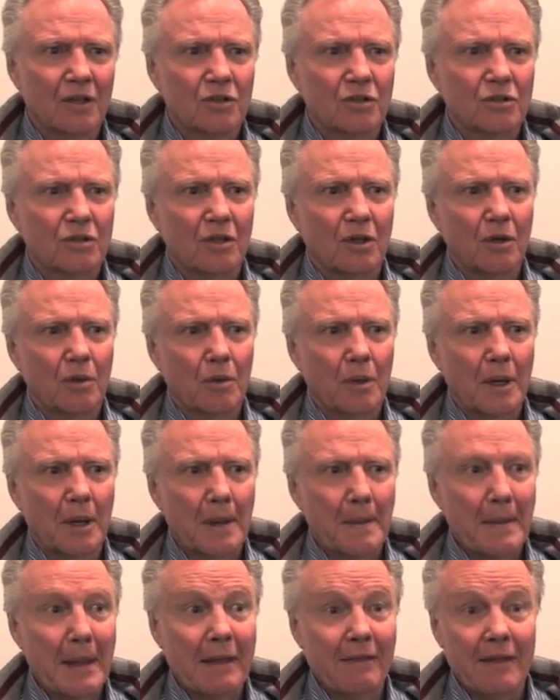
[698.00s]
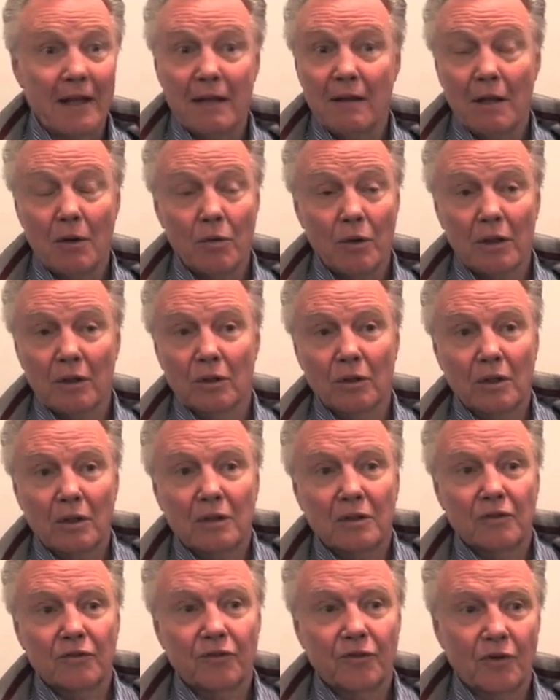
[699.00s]
So, and then they went and
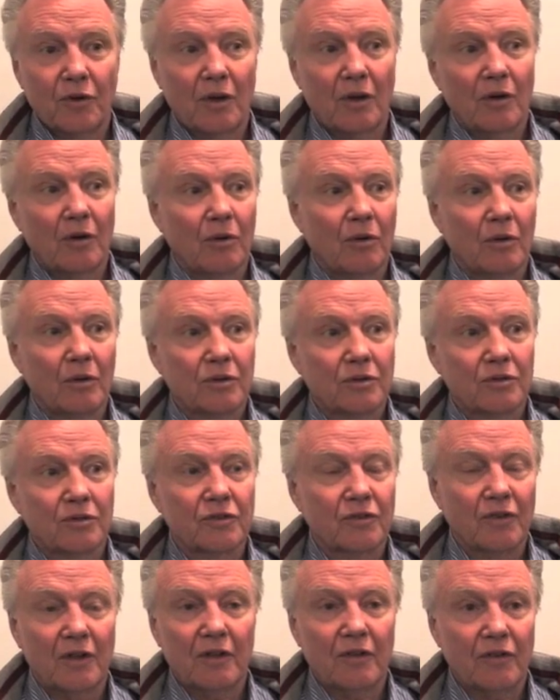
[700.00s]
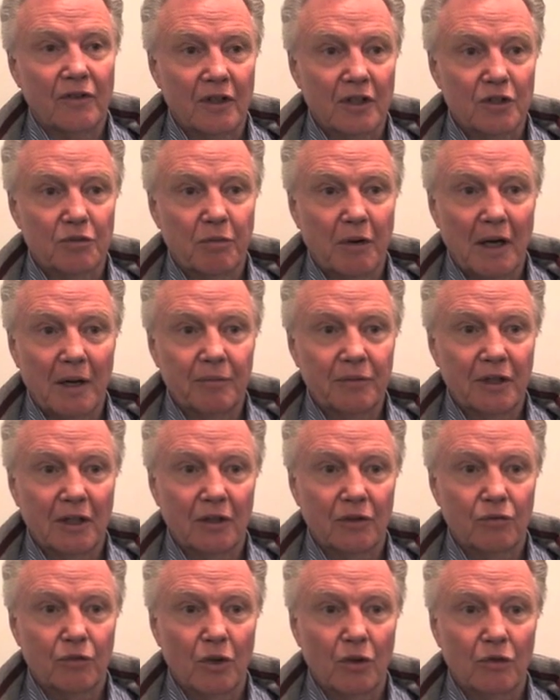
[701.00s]
looked for all sorts of other things. Bob
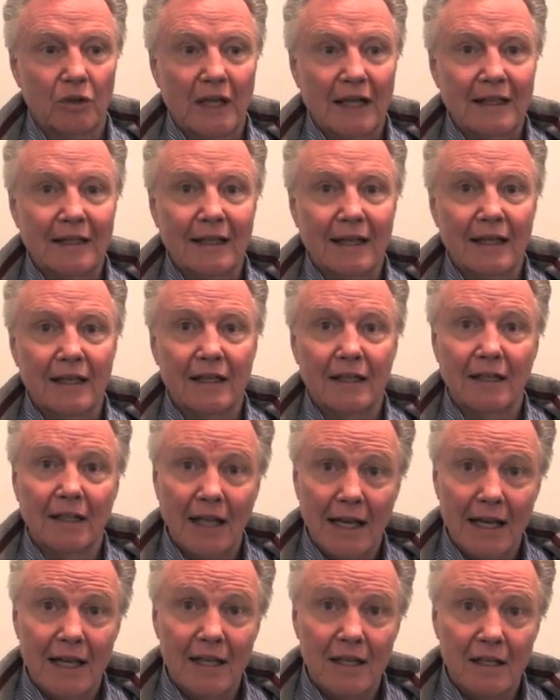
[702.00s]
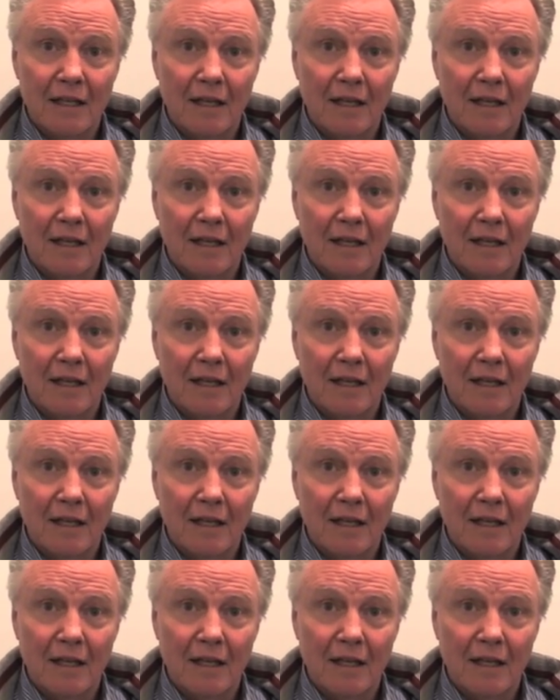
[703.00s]
Dylan wrote "Lay Lady Lay,"